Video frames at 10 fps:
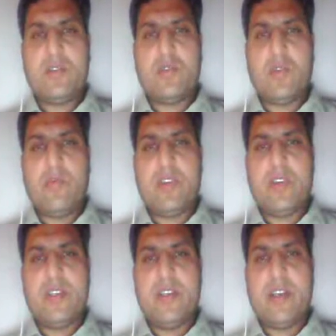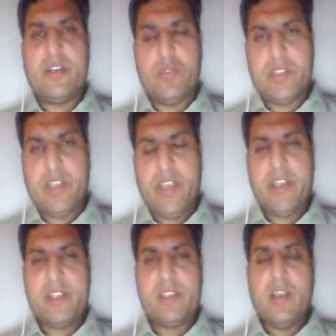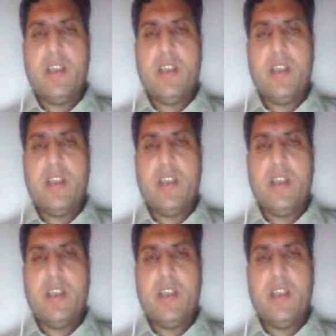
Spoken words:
so obviously related to the CNS.